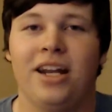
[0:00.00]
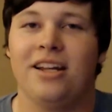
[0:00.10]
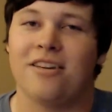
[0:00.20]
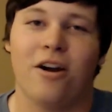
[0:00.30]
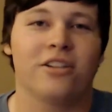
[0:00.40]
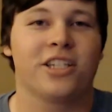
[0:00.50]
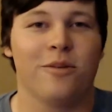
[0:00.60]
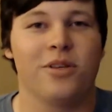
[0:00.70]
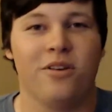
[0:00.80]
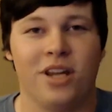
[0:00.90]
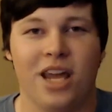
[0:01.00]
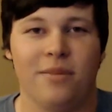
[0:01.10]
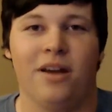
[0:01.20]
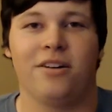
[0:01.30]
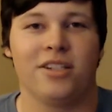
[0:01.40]
hard scope so you can aim
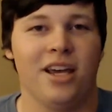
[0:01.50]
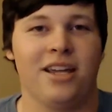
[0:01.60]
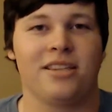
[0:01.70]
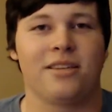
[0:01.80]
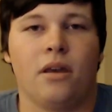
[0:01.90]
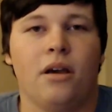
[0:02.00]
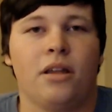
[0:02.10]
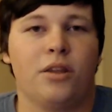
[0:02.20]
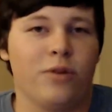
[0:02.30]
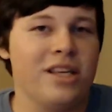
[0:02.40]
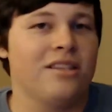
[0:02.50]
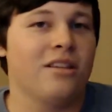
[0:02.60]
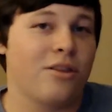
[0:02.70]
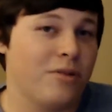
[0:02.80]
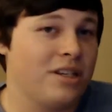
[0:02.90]
down your sights. The reason the
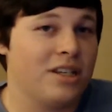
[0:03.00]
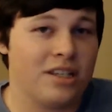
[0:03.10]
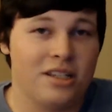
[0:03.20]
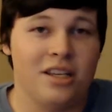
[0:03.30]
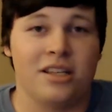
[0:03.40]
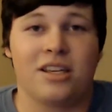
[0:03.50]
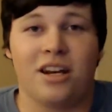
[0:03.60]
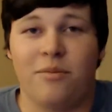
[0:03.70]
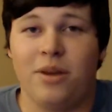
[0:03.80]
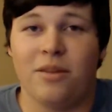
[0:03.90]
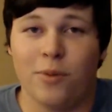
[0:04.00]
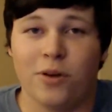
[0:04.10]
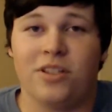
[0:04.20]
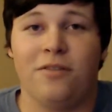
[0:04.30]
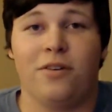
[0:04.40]
360 is going to be the most
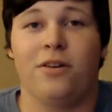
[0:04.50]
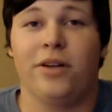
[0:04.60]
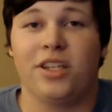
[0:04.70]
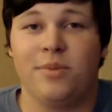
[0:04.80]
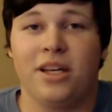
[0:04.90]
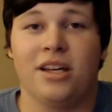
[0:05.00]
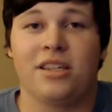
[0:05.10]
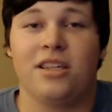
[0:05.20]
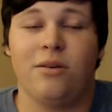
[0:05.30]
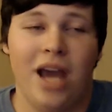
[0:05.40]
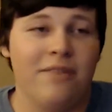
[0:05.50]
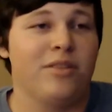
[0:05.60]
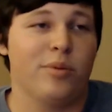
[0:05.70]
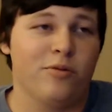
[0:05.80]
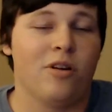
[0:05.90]
difficult is because you have to
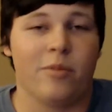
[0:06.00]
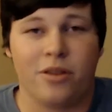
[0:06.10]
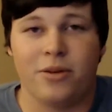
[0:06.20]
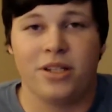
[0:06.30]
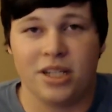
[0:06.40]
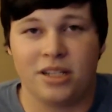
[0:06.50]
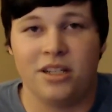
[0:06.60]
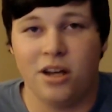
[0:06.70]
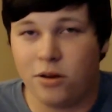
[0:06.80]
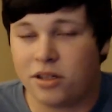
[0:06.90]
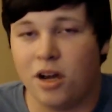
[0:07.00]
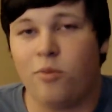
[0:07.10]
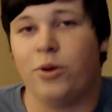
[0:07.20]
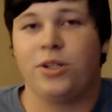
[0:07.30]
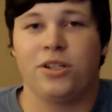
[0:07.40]
perform a 360 no-scope,
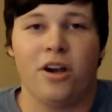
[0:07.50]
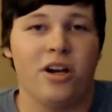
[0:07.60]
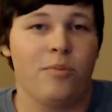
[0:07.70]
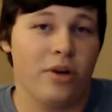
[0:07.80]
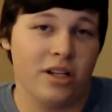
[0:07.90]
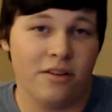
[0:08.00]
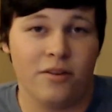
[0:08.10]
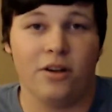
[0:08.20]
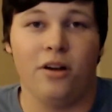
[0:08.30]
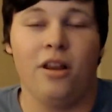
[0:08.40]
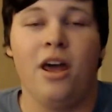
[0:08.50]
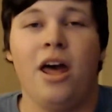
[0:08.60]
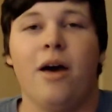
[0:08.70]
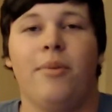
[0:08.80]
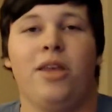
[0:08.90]
which is already pretty difficult,
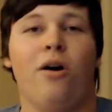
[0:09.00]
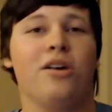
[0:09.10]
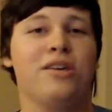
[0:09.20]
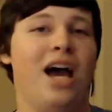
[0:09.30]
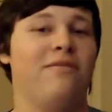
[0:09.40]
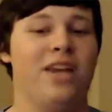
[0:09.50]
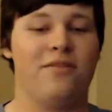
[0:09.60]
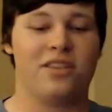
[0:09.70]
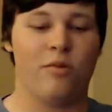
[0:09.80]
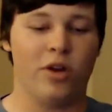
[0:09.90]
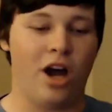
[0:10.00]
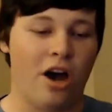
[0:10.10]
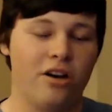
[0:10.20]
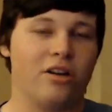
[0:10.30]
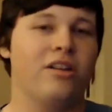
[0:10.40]
but you also have to have someone
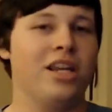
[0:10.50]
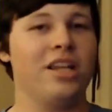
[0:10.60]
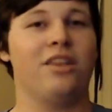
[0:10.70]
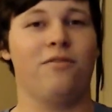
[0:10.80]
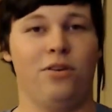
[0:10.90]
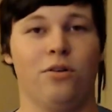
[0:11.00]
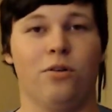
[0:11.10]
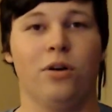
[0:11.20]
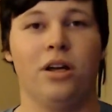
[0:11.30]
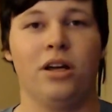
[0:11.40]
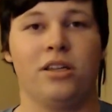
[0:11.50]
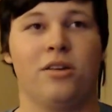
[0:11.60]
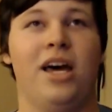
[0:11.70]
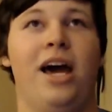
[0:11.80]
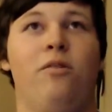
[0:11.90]
underneath of you so
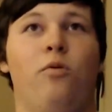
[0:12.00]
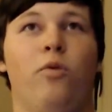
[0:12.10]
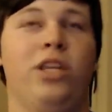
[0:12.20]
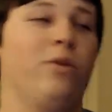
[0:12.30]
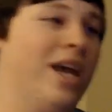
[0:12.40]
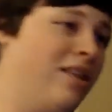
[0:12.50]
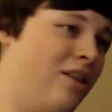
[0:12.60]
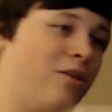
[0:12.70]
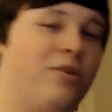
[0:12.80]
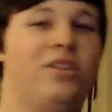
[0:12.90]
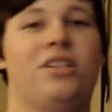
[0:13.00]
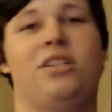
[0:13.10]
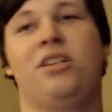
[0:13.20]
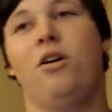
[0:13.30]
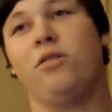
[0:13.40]
that when you hit the 360
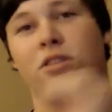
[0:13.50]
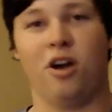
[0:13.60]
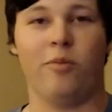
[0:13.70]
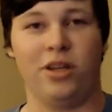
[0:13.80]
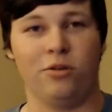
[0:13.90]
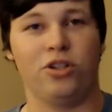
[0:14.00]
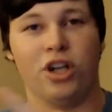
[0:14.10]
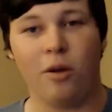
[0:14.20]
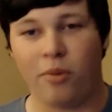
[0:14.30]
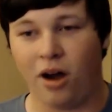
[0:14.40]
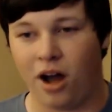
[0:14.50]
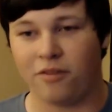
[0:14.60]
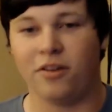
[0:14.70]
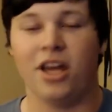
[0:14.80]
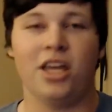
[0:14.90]
no-scope and you jump off,
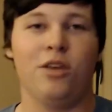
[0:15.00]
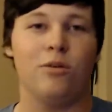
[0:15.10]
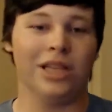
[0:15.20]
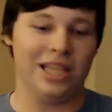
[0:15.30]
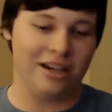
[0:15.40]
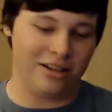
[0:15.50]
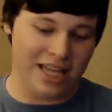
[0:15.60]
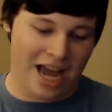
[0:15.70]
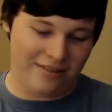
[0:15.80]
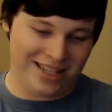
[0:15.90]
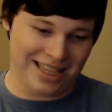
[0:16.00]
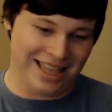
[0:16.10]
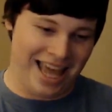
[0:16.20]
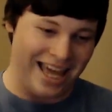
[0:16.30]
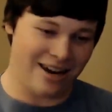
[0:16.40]
you literally have to
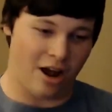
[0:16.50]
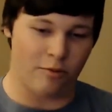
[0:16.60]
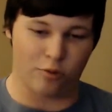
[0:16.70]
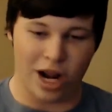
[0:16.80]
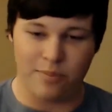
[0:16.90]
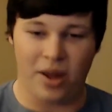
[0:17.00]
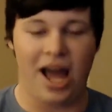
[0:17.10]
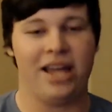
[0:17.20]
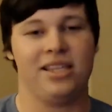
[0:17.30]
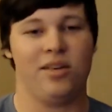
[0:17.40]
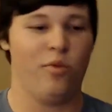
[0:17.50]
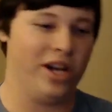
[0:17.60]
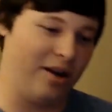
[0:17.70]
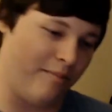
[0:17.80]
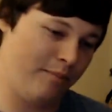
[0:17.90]
land right behind someone
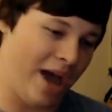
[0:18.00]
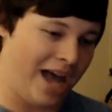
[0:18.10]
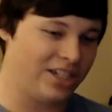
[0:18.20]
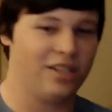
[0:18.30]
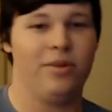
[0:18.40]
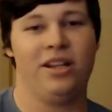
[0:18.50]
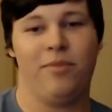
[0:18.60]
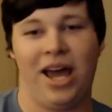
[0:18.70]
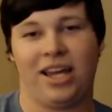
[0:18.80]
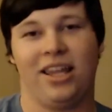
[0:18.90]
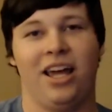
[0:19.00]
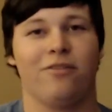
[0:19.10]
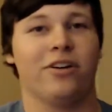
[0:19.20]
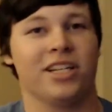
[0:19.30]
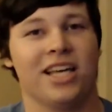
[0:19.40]
and bash them into the back of the head for
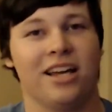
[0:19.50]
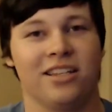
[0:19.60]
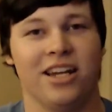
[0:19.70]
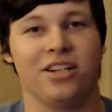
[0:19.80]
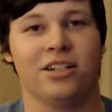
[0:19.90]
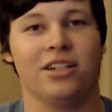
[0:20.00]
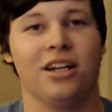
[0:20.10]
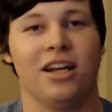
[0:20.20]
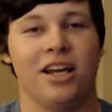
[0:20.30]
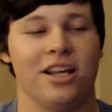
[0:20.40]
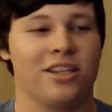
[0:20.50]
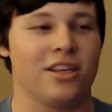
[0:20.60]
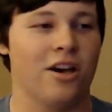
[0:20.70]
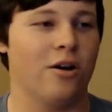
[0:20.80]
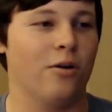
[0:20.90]
an assassination.
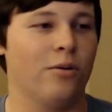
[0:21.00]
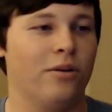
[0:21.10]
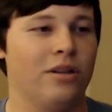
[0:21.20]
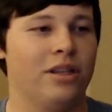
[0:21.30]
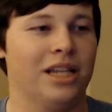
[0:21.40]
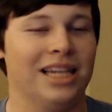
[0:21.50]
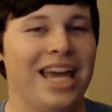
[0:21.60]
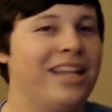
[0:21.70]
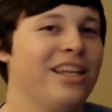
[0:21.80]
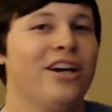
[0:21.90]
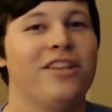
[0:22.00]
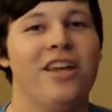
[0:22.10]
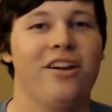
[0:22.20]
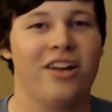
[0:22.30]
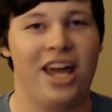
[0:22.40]
So the likelihood that you're
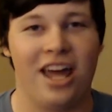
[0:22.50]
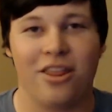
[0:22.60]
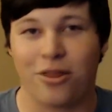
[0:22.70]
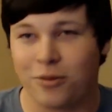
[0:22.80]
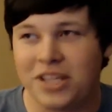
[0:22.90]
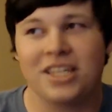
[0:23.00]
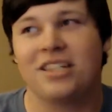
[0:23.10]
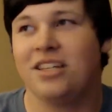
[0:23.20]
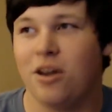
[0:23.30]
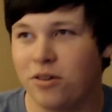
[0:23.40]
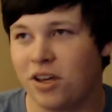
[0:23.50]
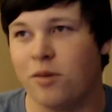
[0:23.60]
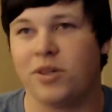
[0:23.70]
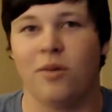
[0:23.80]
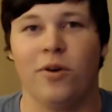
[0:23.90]
going to 360 no-scope
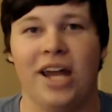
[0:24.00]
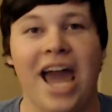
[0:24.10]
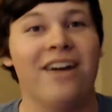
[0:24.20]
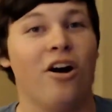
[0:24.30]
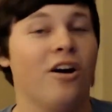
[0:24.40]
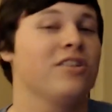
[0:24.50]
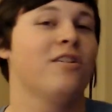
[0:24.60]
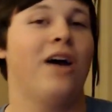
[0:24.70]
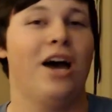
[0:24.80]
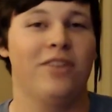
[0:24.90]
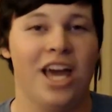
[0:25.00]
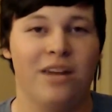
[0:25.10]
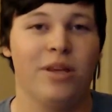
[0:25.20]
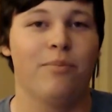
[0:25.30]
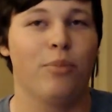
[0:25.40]
someone and also have an
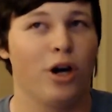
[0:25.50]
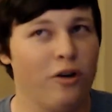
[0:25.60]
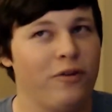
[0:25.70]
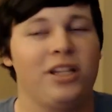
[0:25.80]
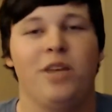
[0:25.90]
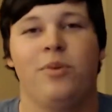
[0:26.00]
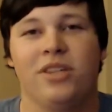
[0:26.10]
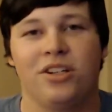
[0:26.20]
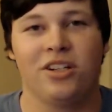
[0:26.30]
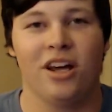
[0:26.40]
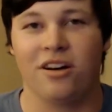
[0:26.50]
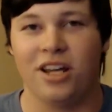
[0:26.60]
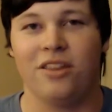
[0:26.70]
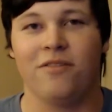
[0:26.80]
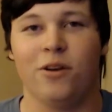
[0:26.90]
enemy perfectly positioned
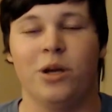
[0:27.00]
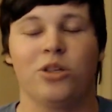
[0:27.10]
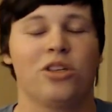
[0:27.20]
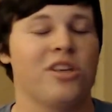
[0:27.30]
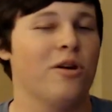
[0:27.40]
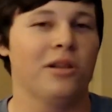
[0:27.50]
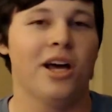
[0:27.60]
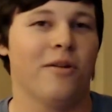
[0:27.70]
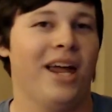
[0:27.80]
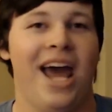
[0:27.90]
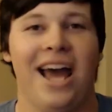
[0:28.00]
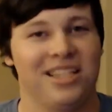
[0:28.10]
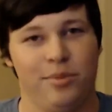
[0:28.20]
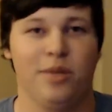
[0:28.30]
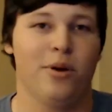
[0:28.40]
underneath of you is so low, that has to
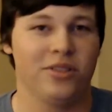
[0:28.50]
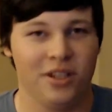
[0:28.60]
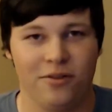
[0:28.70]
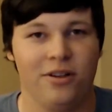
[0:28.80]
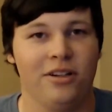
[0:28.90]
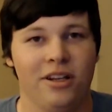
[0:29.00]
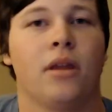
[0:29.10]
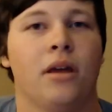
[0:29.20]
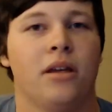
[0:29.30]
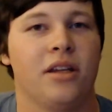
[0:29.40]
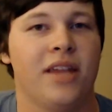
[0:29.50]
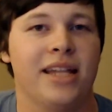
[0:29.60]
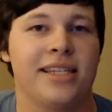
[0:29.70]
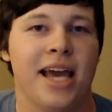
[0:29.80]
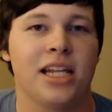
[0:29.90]
be the most difficult. Did that
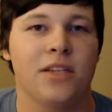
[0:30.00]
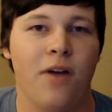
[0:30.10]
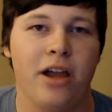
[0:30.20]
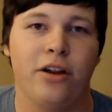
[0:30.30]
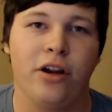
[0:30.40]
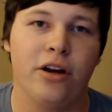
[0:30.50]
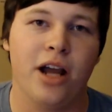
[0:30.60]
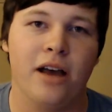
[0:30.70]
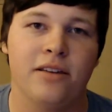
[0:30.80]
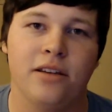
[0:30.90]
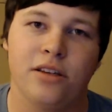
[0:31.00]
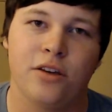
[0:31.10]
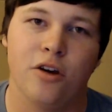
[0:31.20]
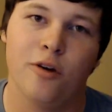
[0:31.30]
satisfy your curiosity, Scoob?